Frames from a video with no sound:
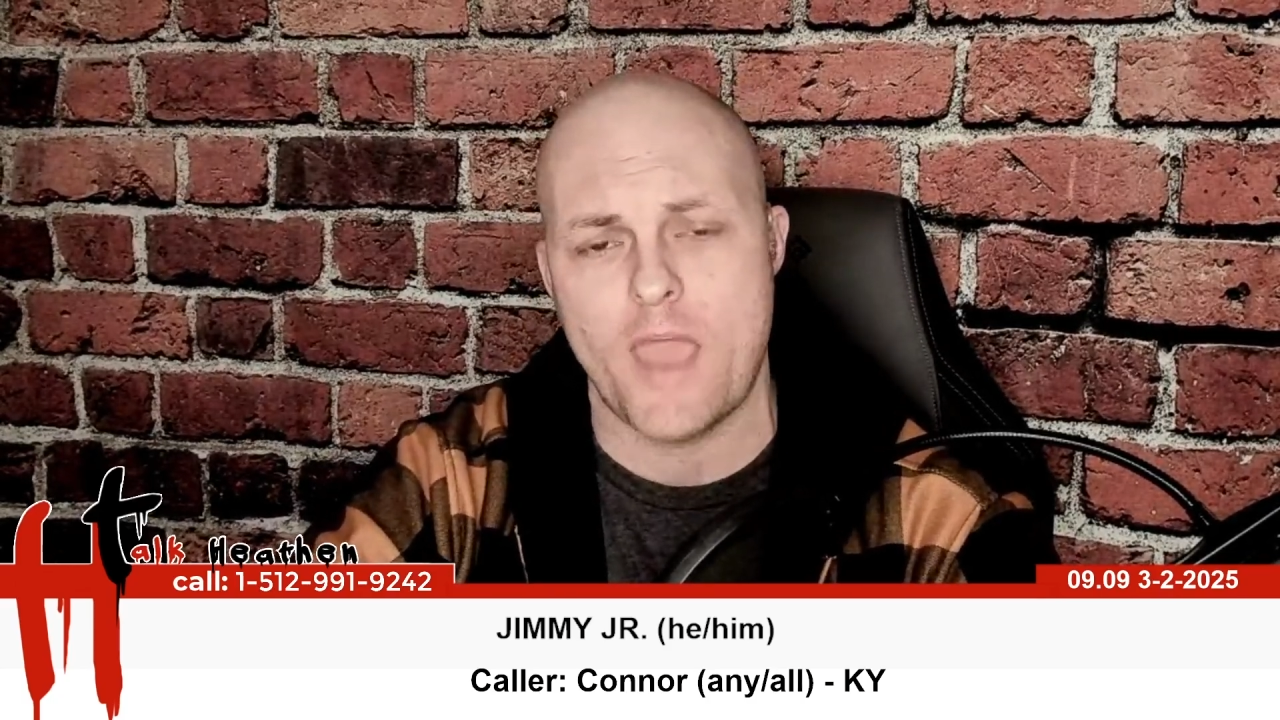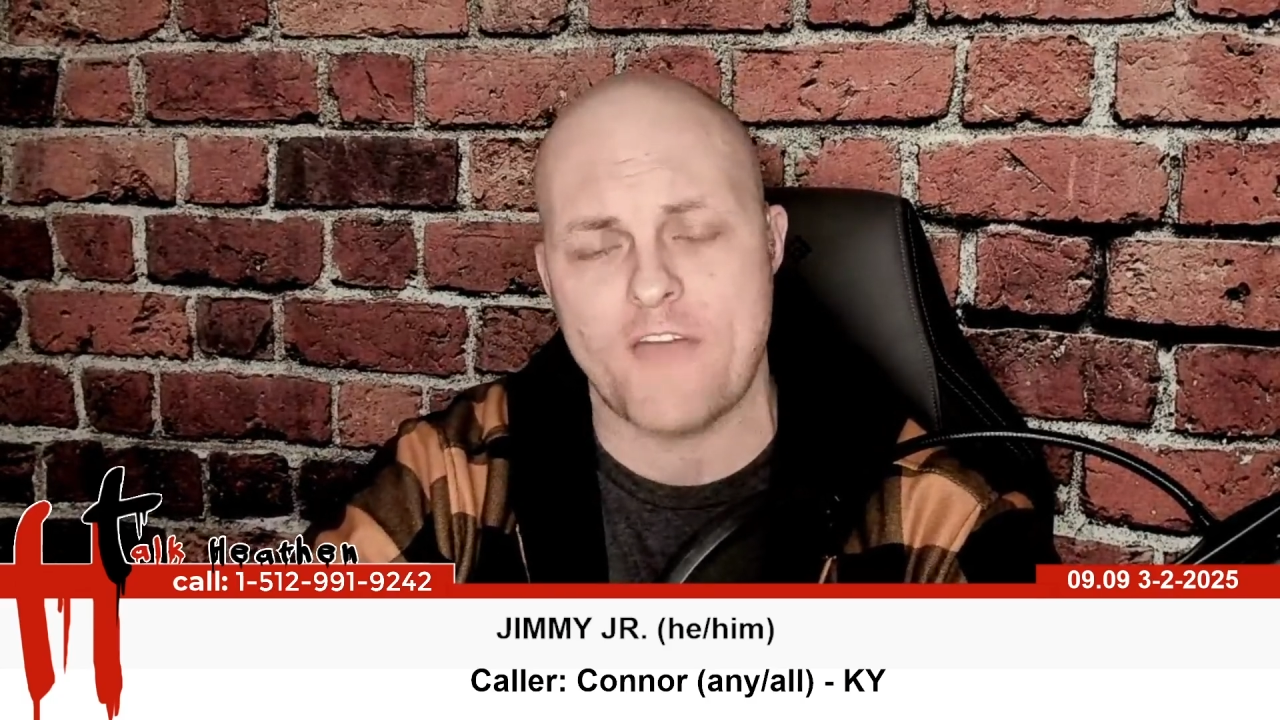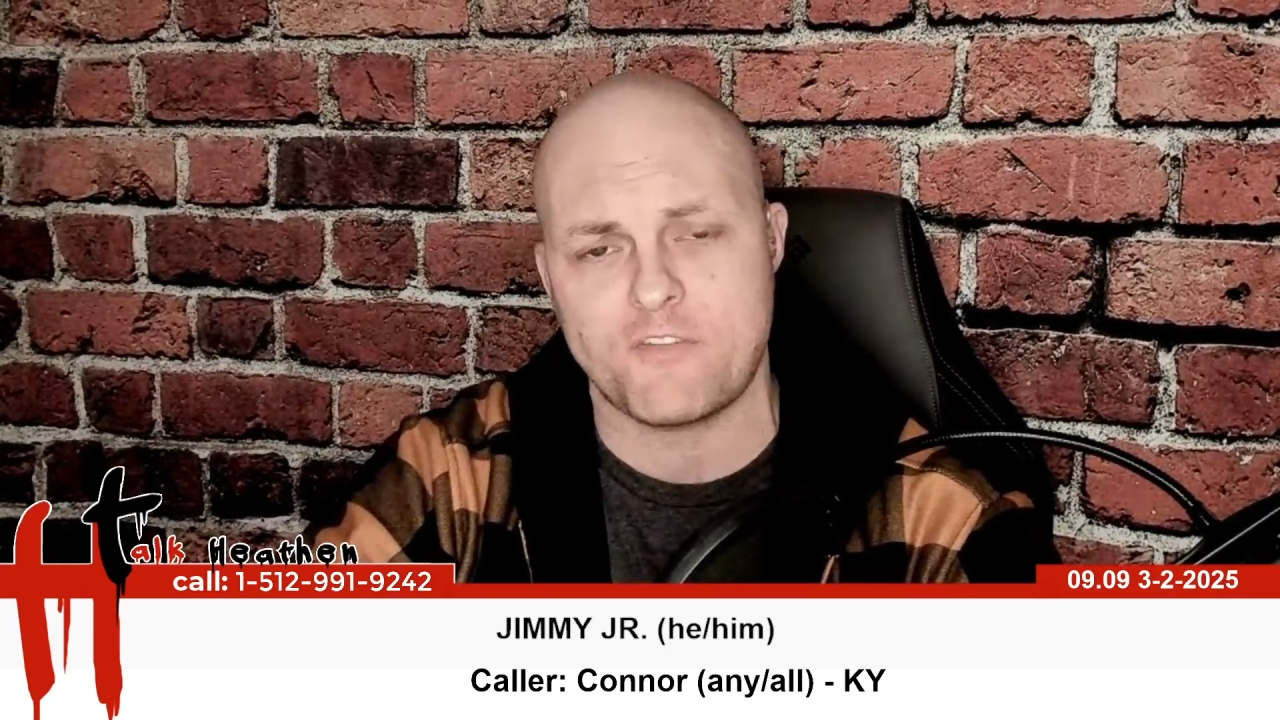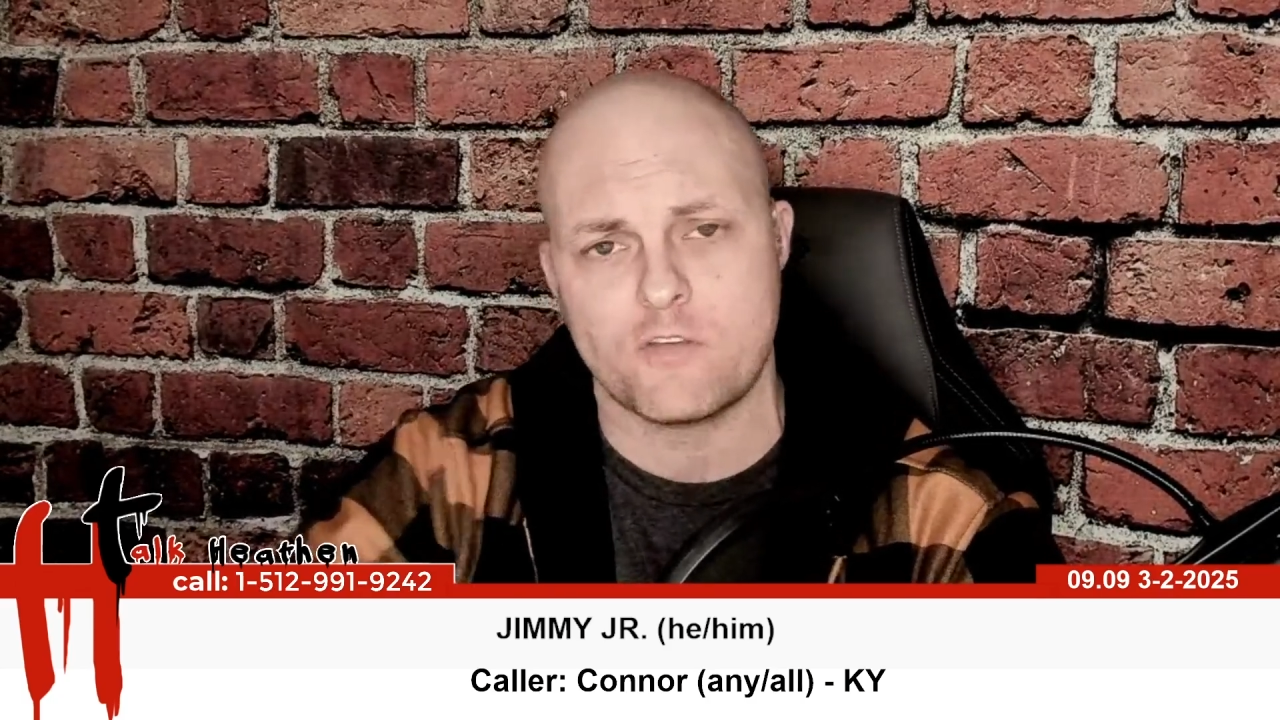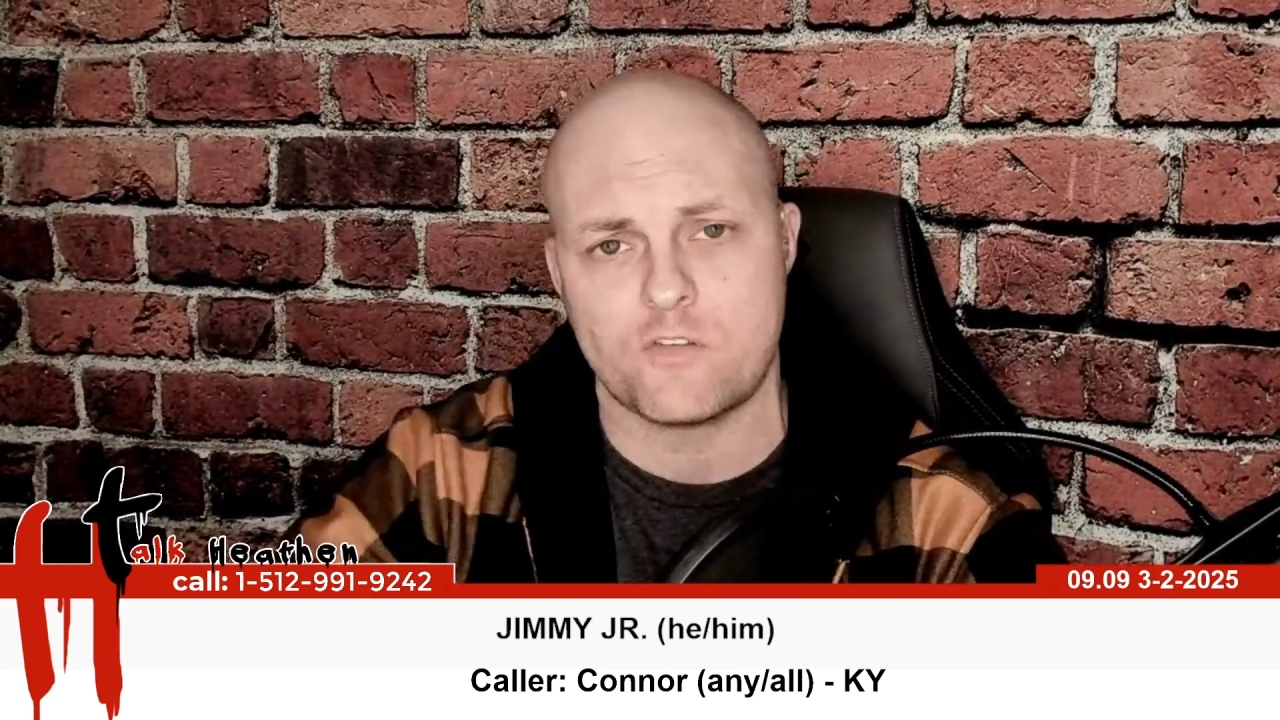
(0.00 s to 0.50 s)

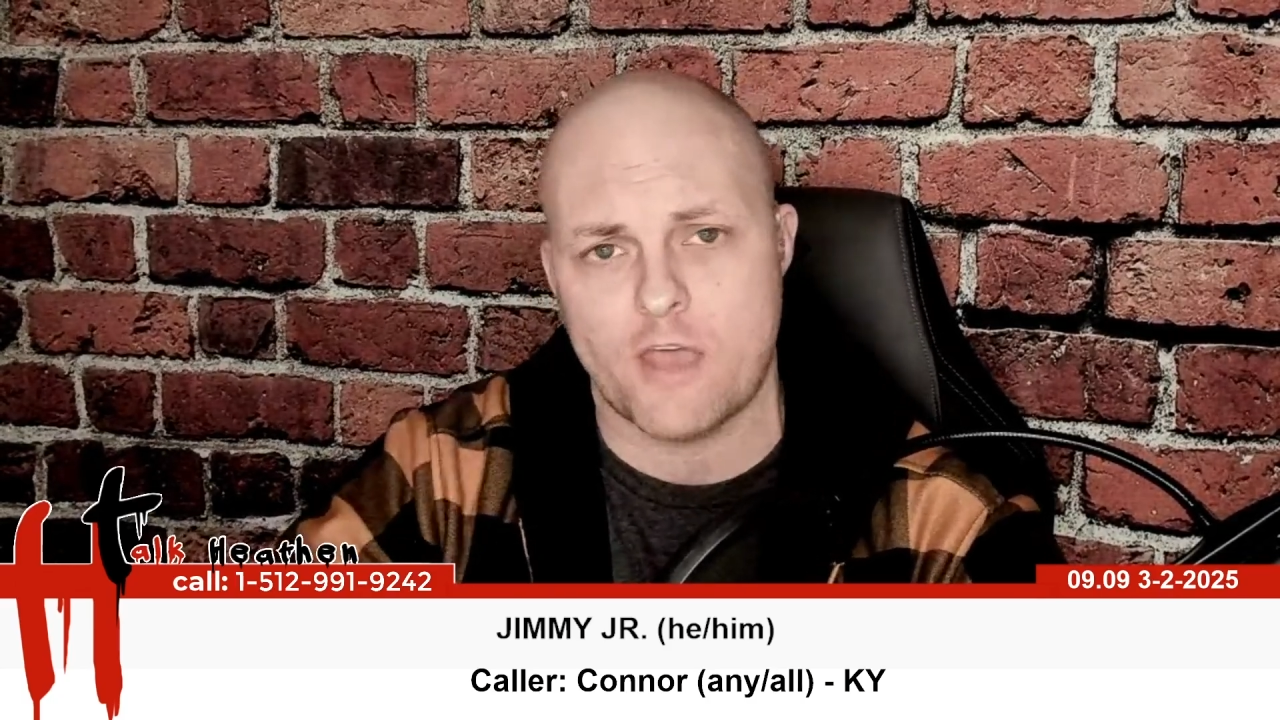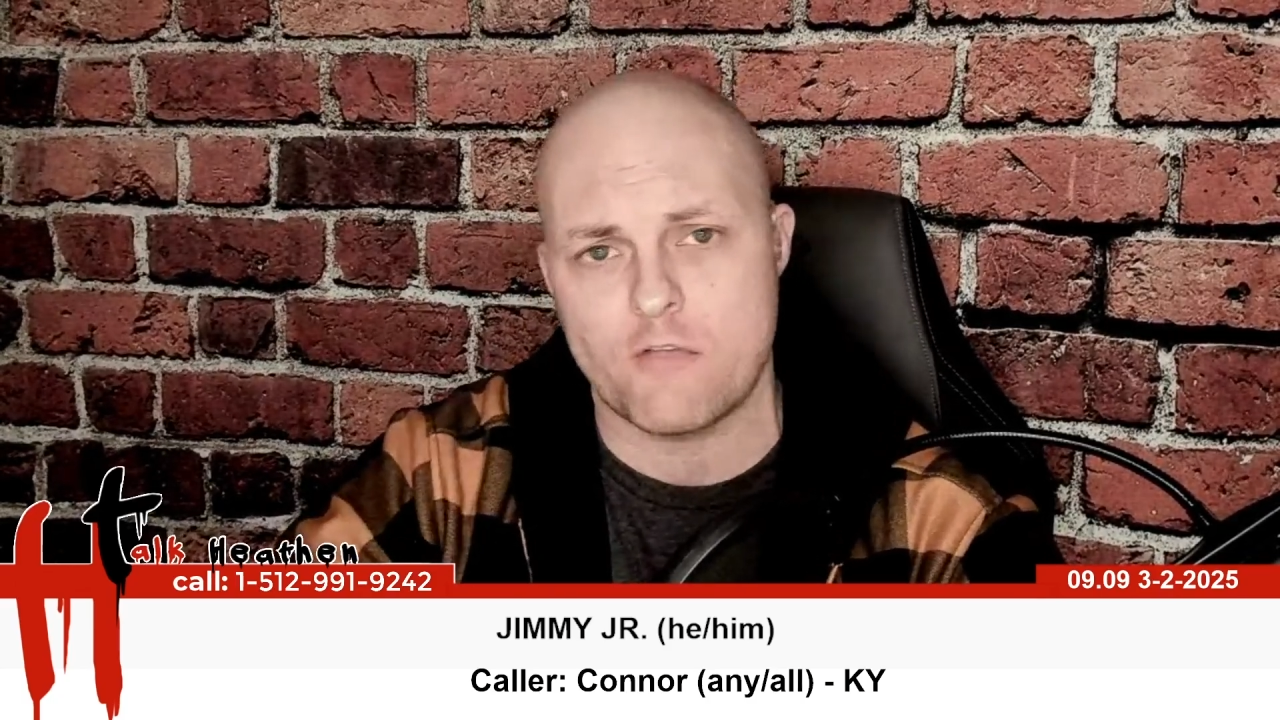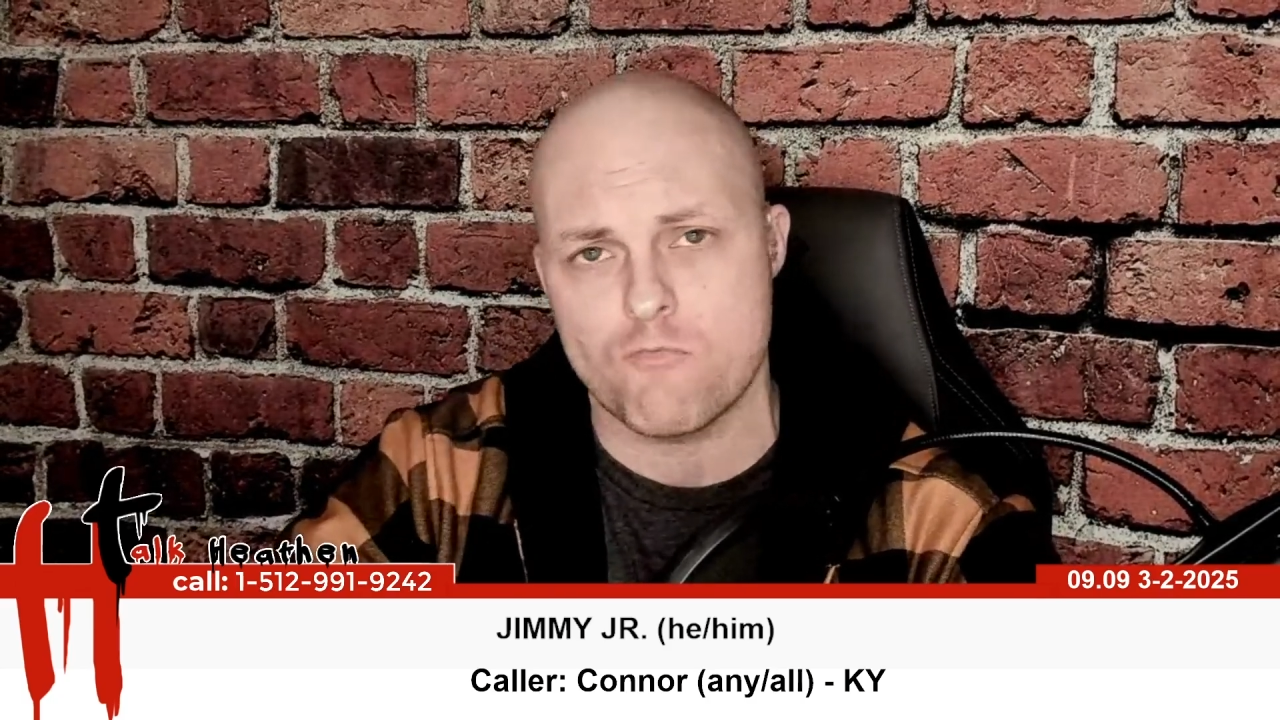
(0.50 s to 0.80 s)
have to set